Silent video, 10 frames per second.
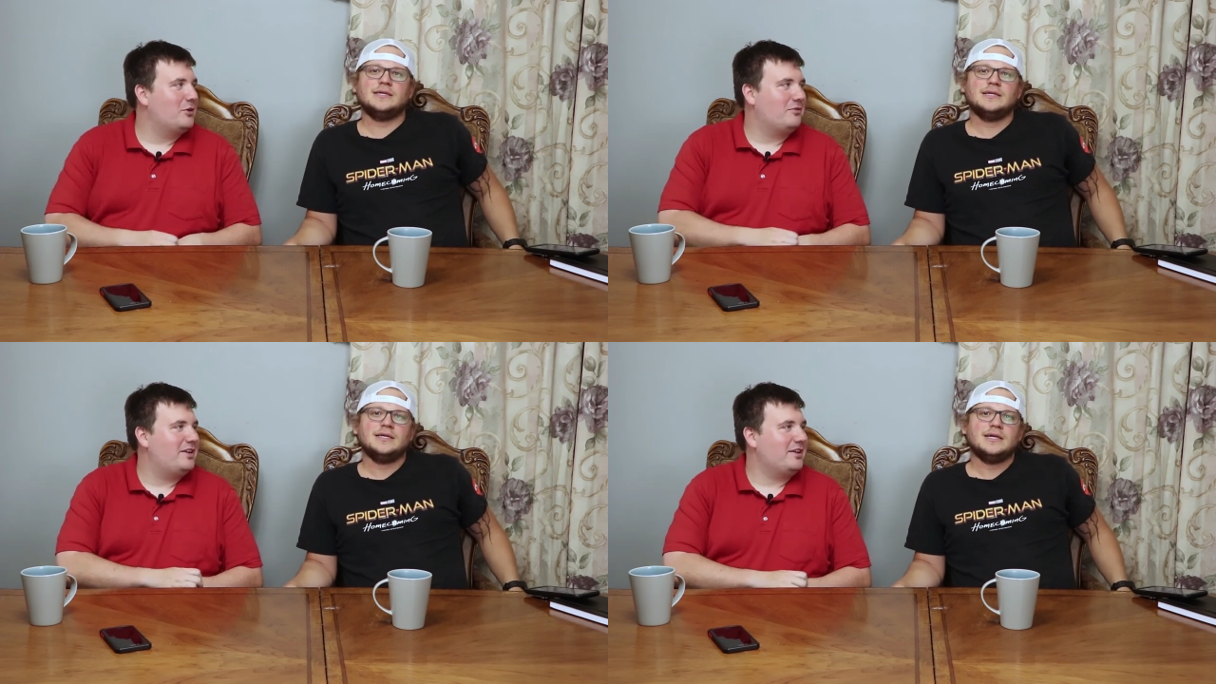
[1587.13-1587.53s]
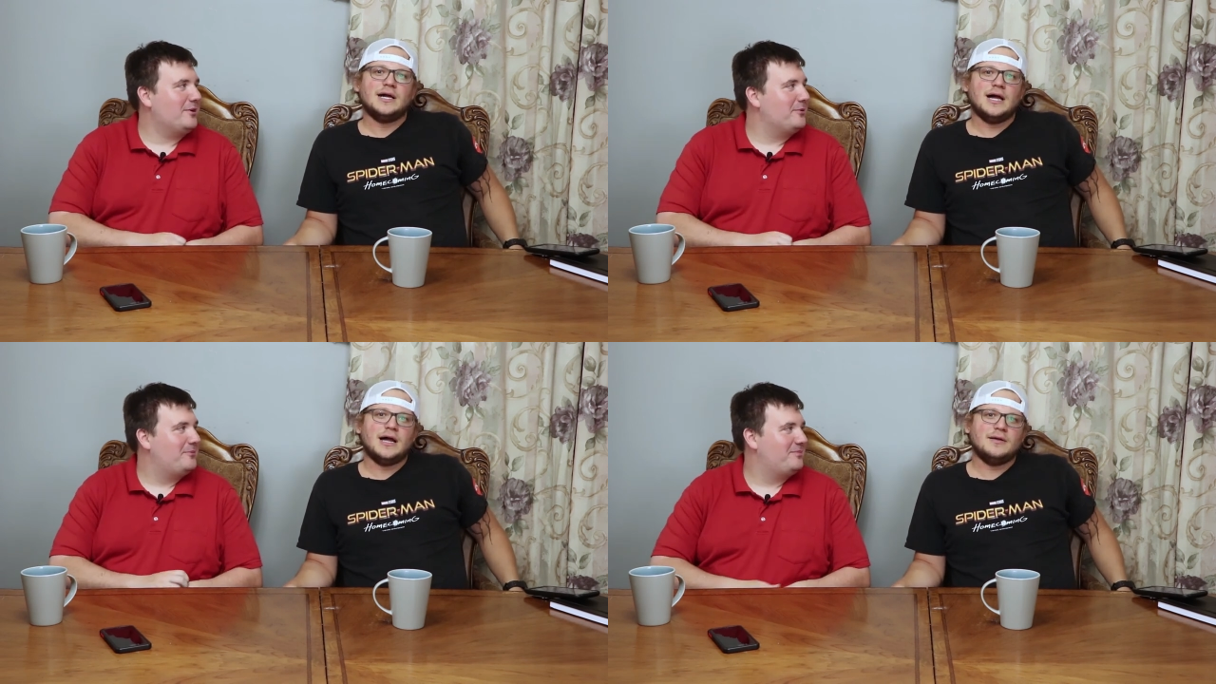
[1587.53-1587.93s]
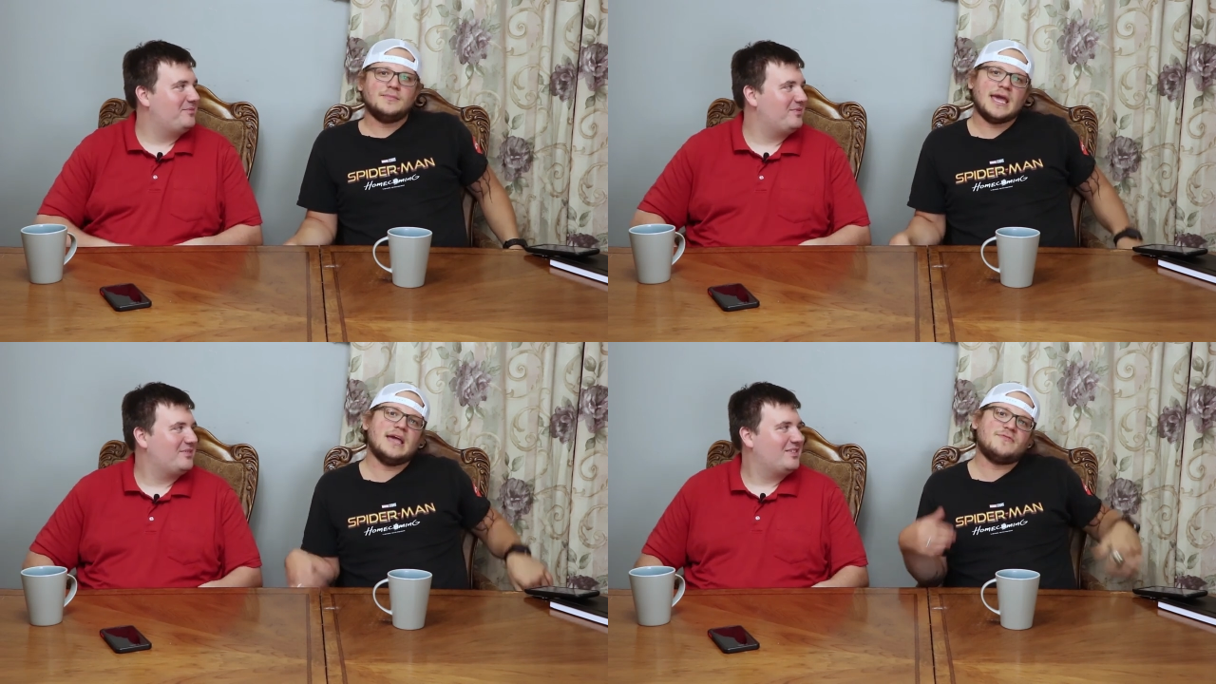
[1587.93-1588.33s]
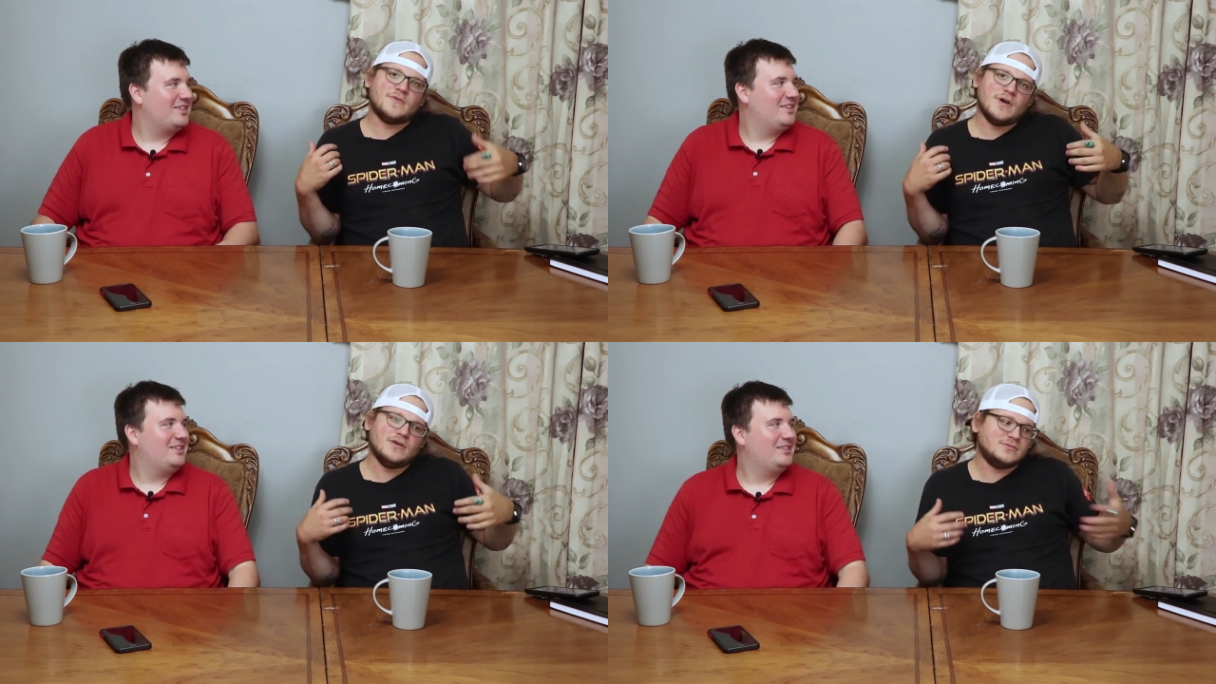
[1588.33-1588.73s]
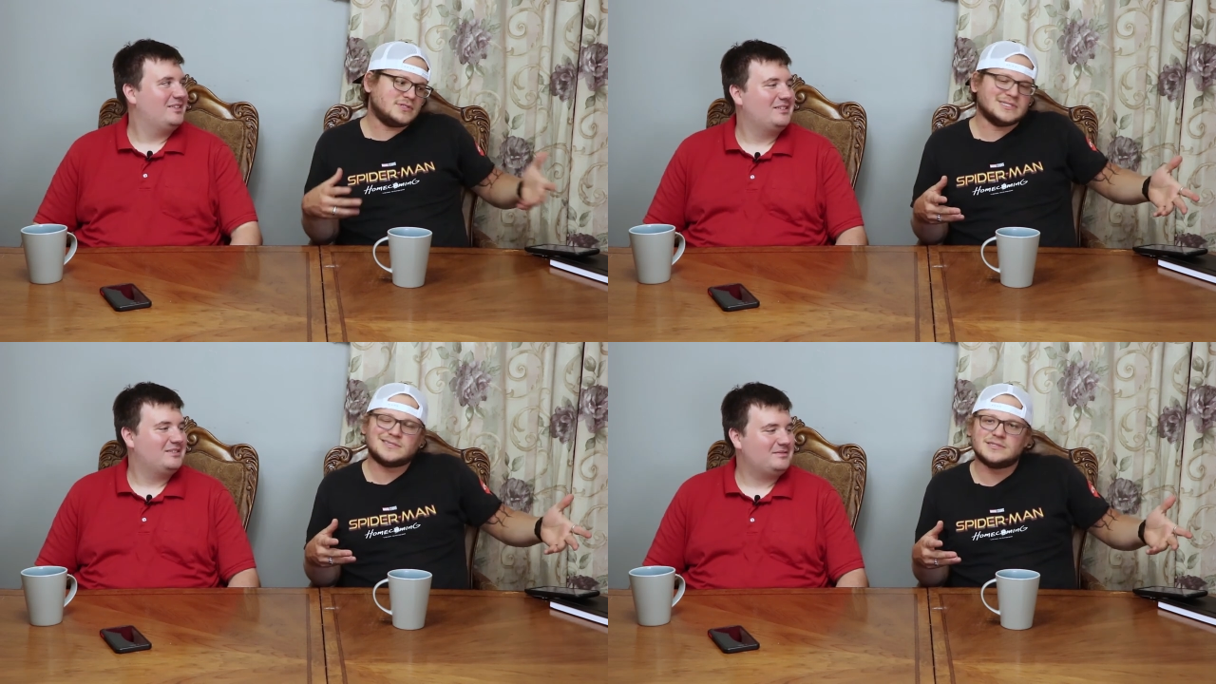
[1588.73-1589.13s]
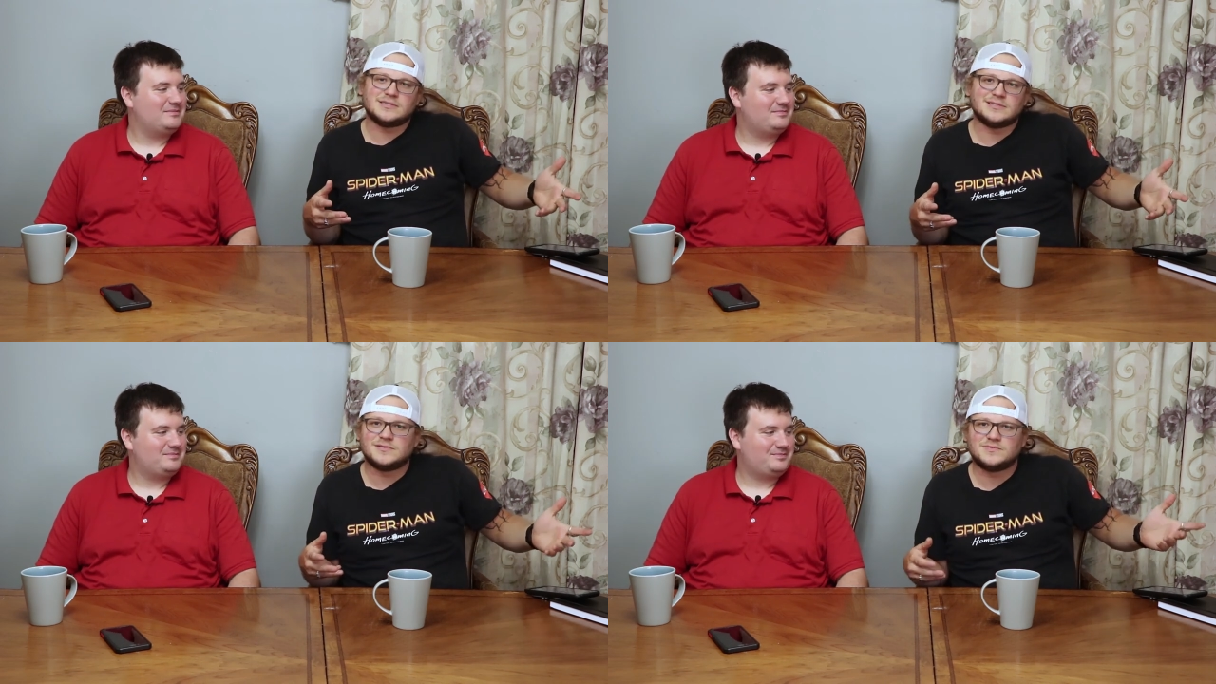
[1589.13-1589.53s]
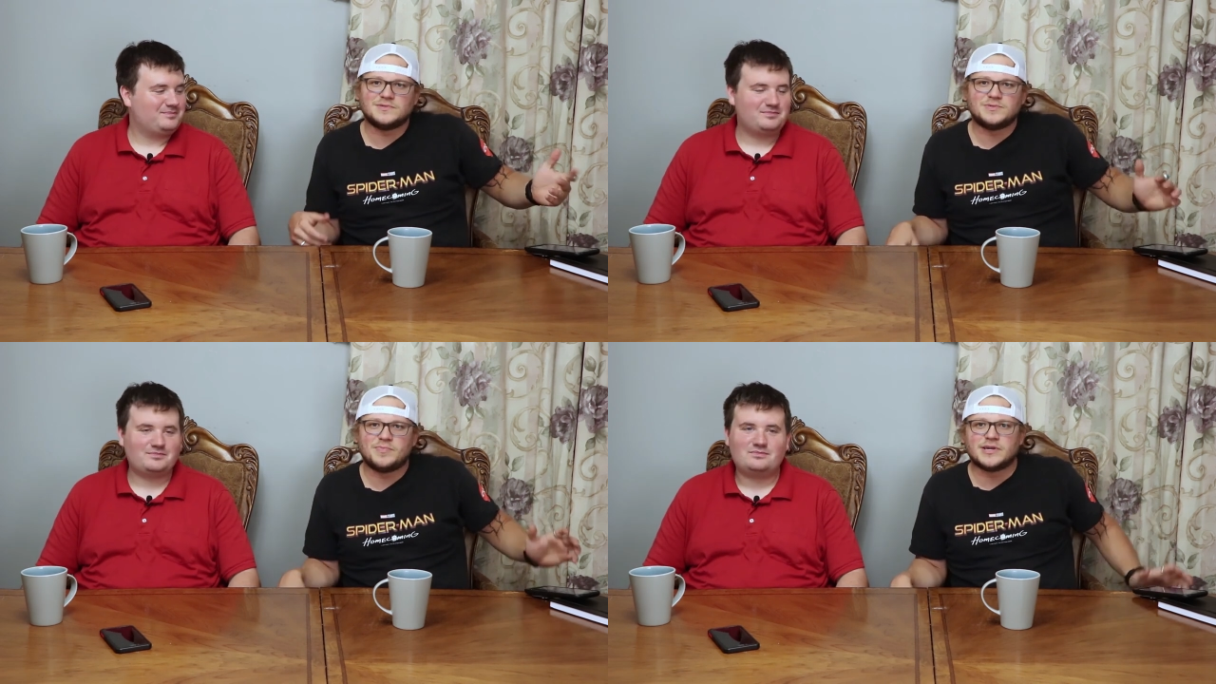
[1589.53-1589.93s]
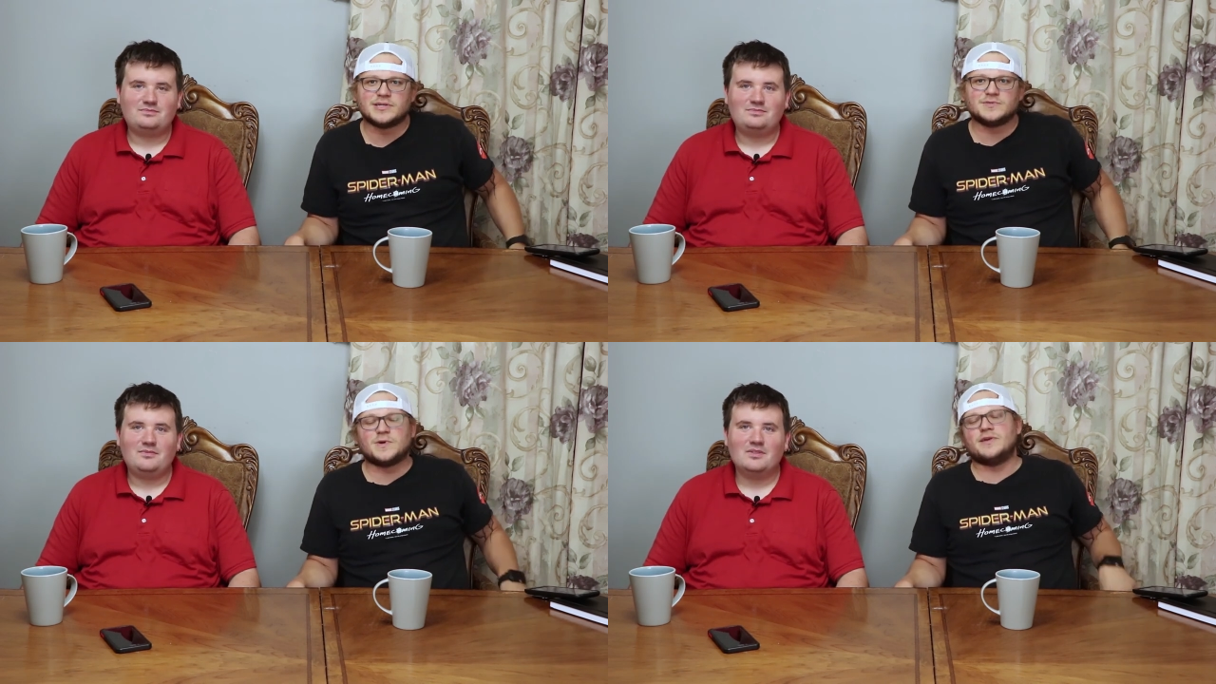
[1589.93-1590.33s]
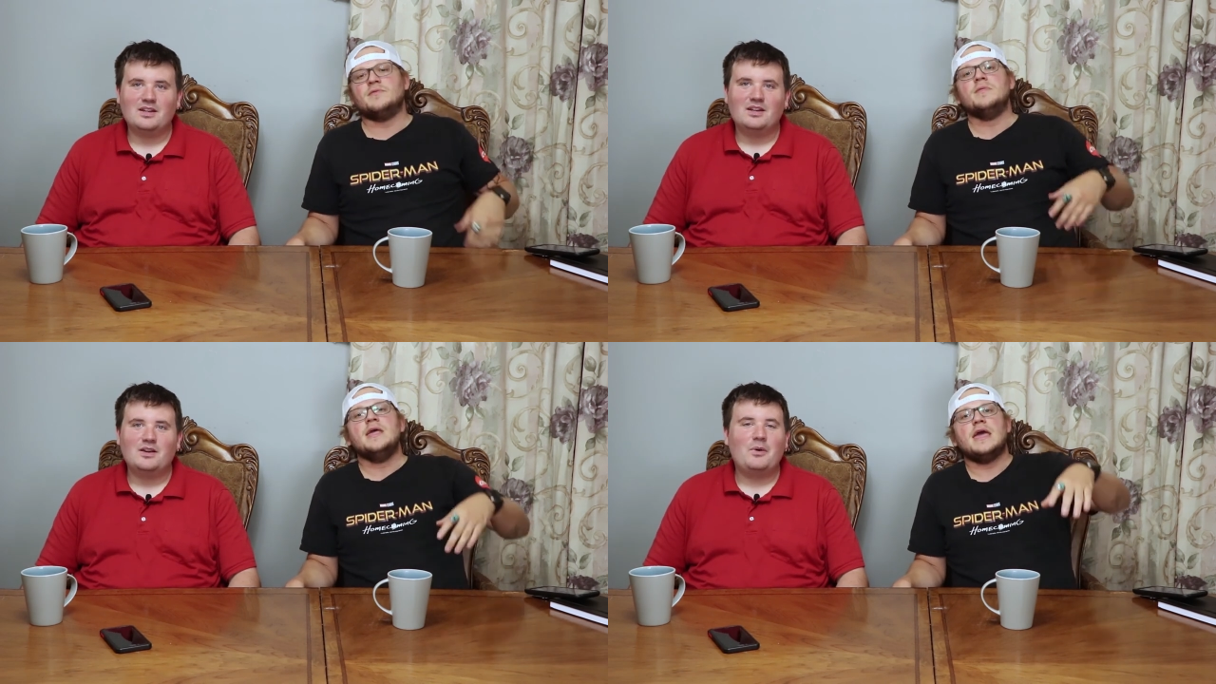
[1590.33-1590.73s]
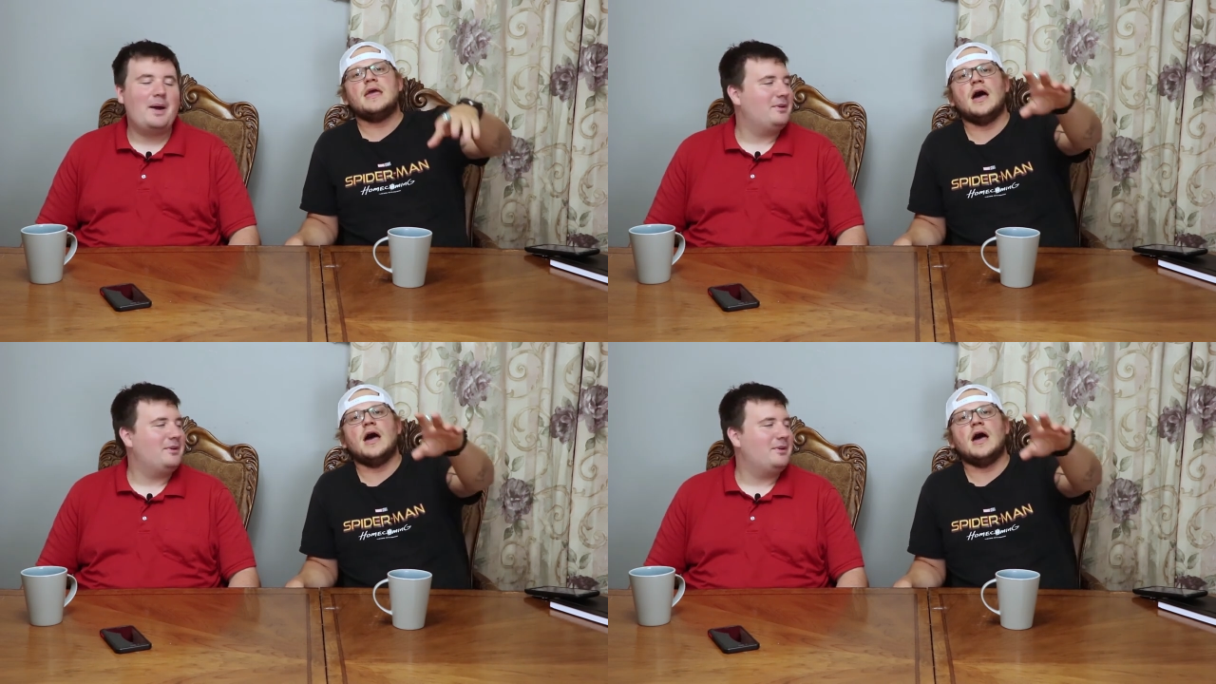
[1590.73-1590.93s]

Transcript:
Speaker 1: no video. Um, headphones, listen to speakers, whatever. What